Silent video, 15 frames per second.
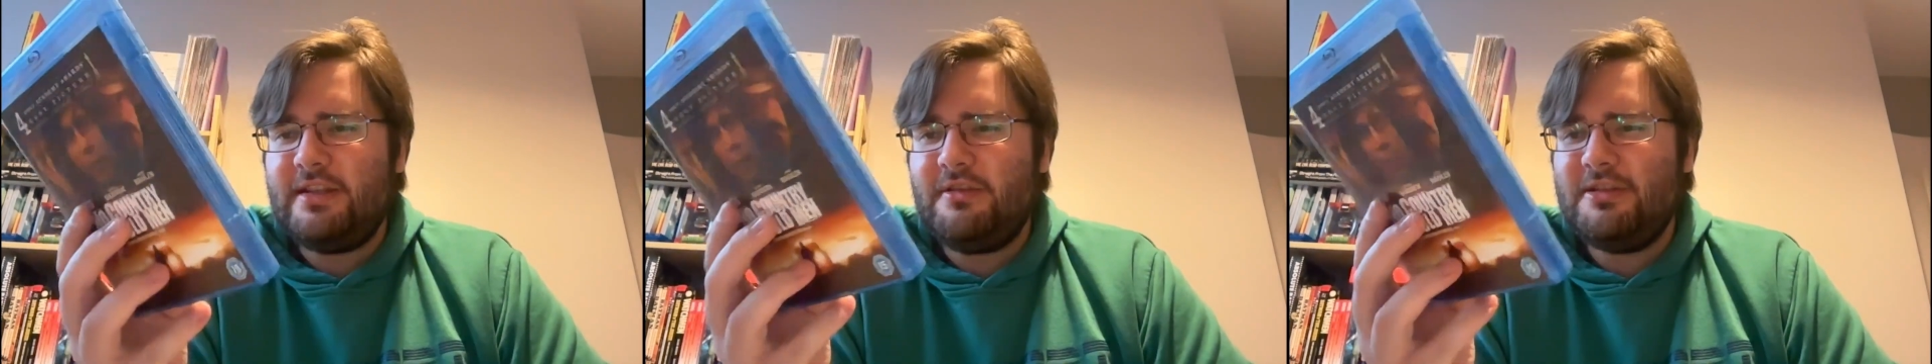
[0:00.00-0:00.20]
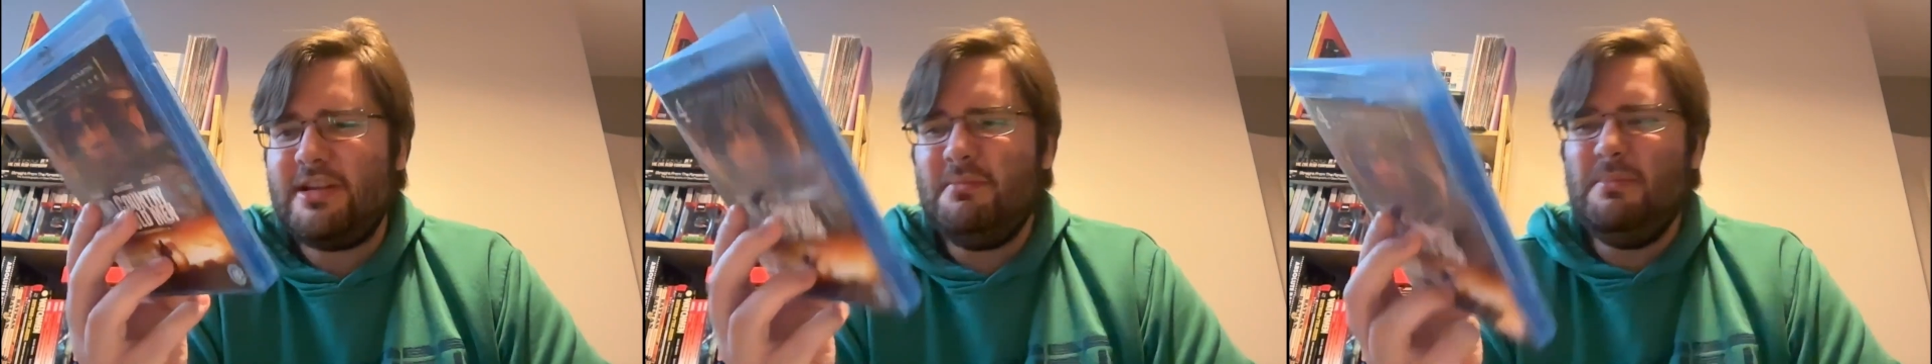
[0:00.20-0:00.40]

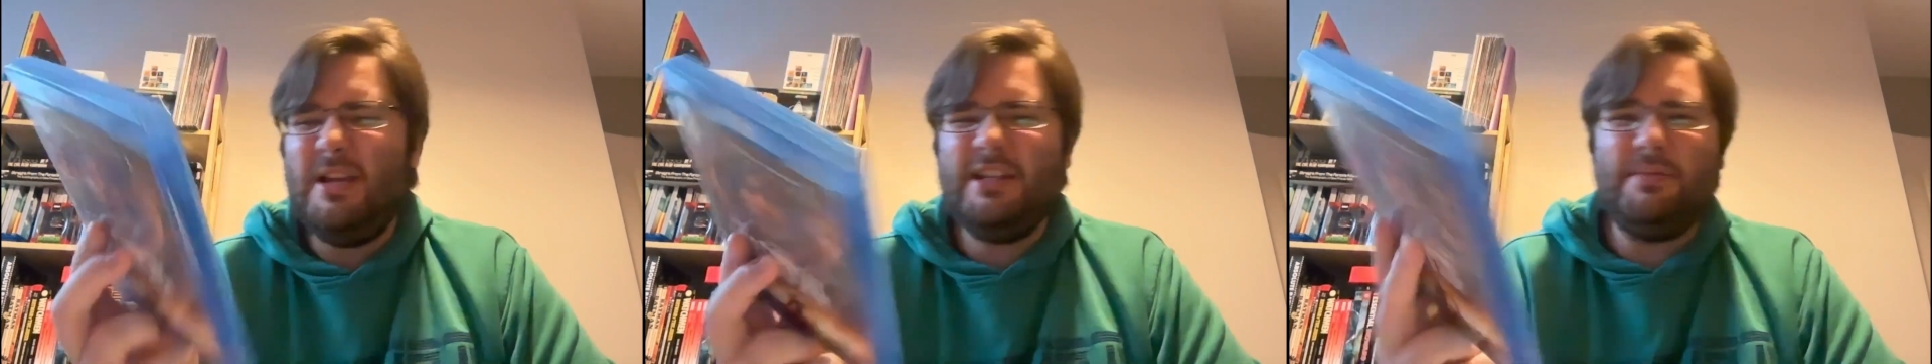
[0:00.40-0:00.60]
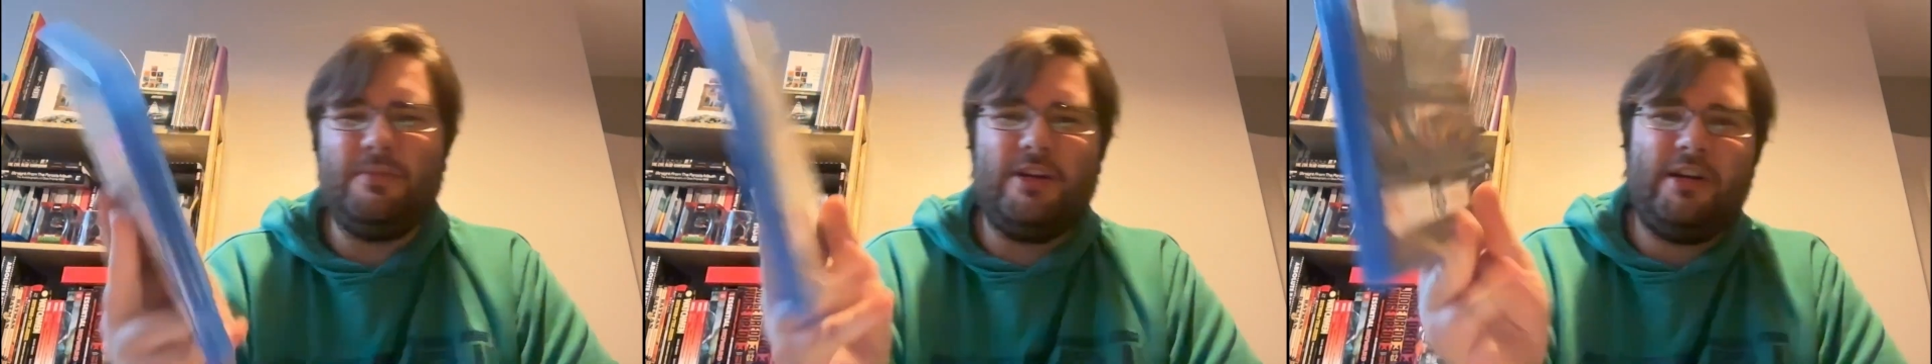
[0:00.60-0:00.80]
There is a
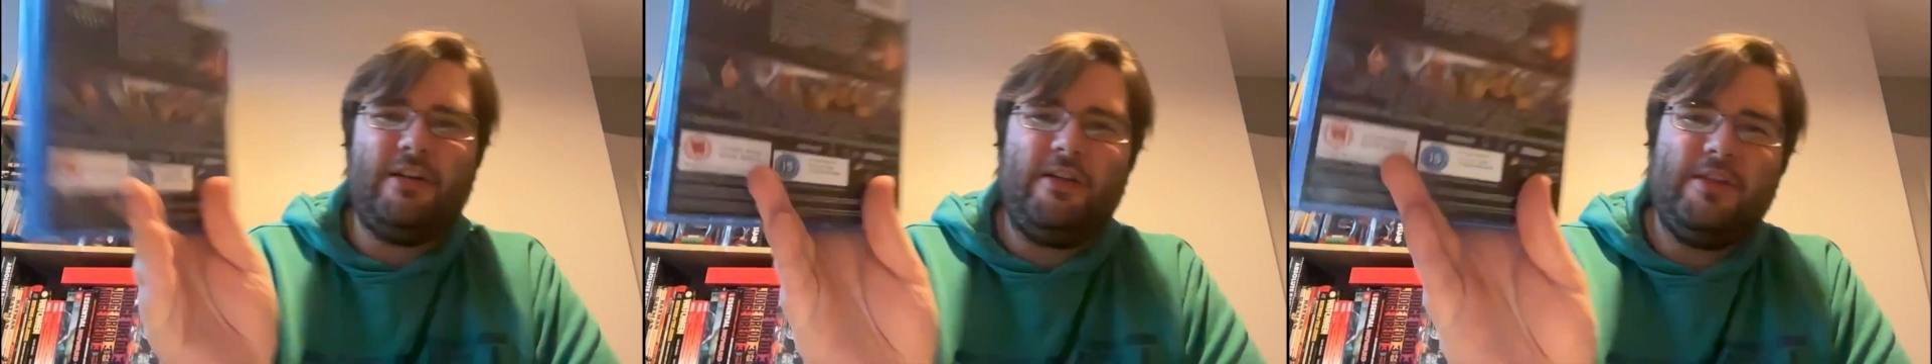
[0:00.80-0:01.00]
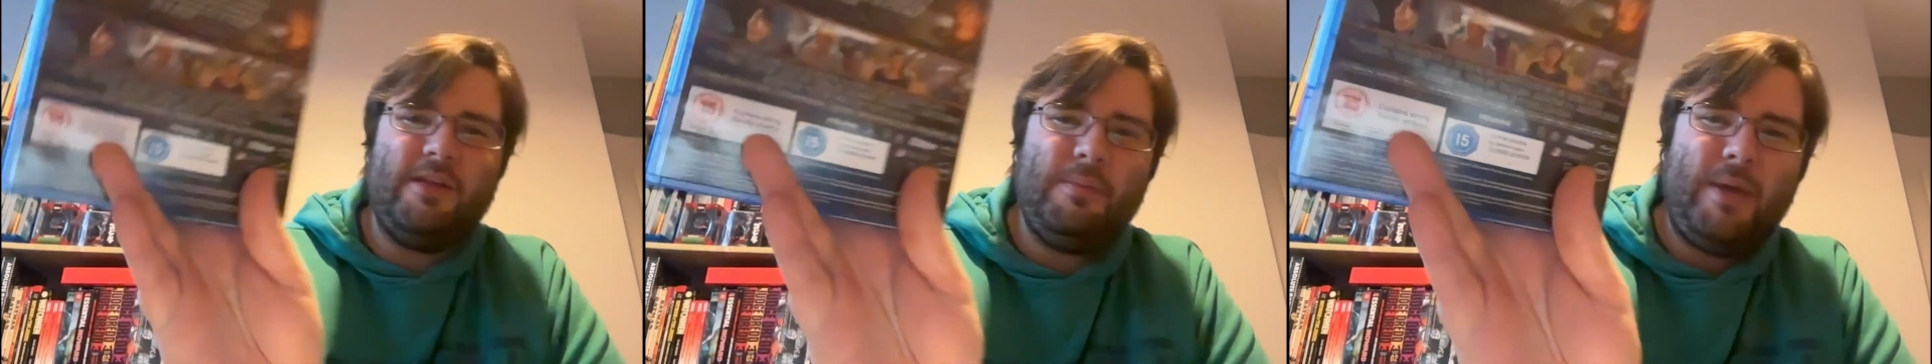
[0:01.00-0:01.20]
misprint
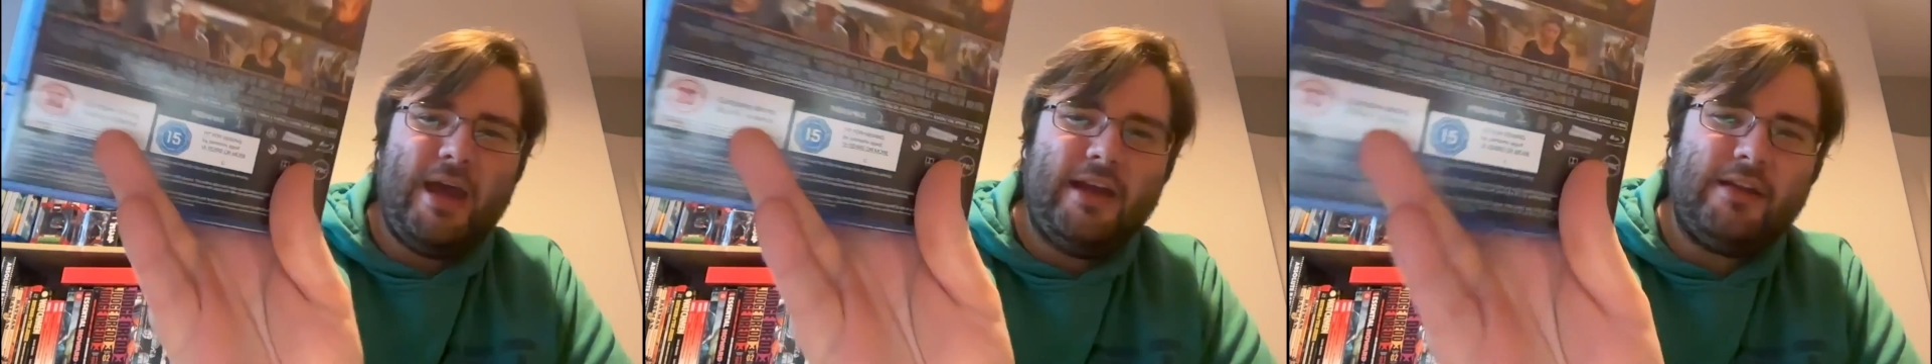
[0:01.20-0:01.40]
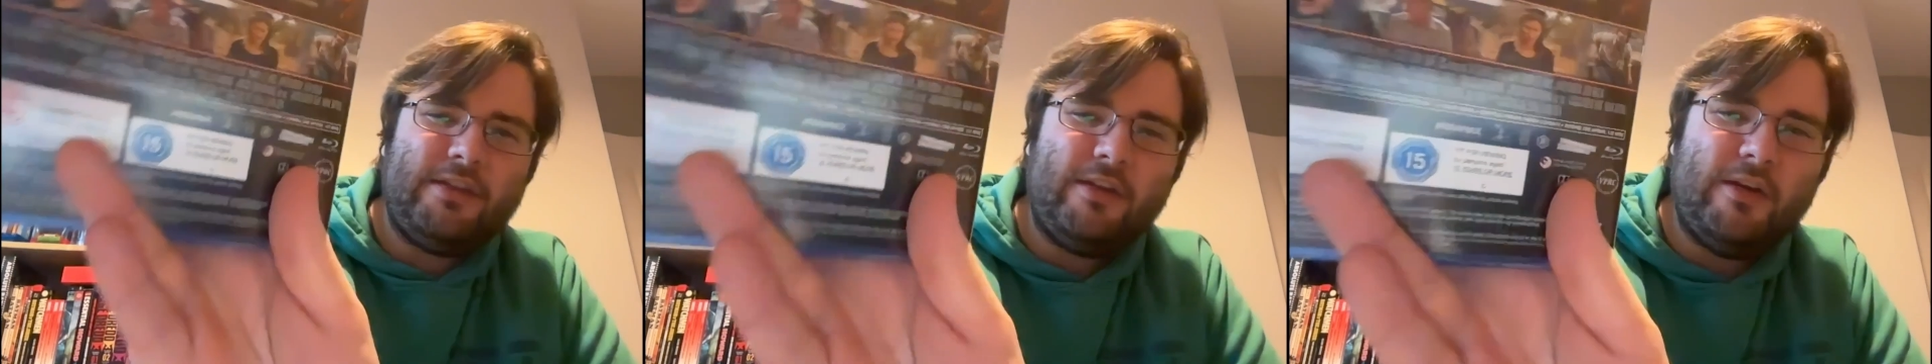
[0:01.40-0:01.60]
on the
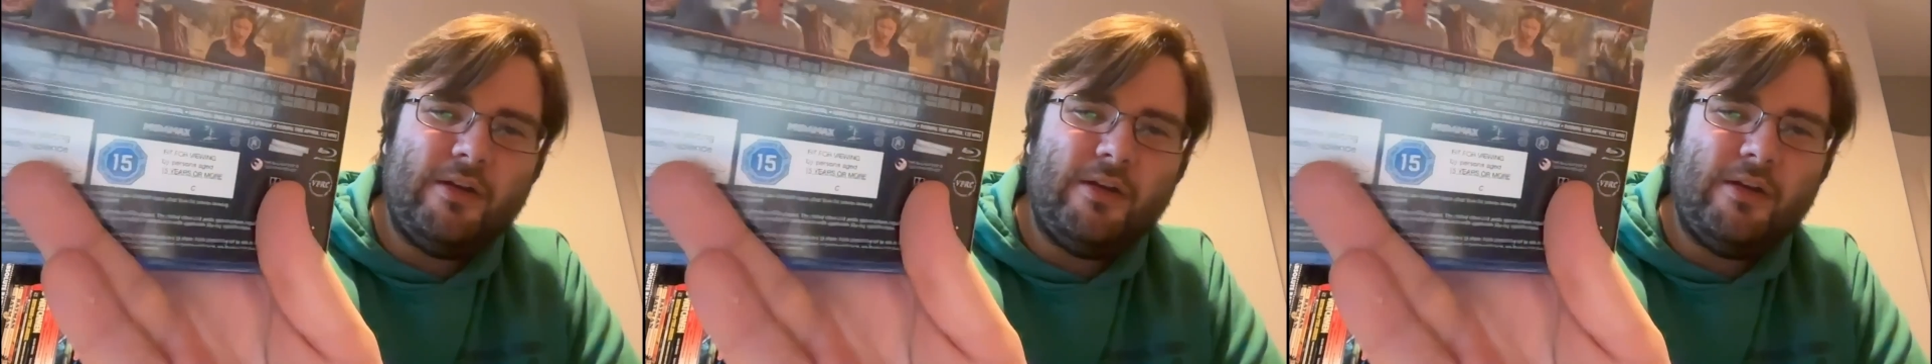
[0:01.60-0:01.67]
back though,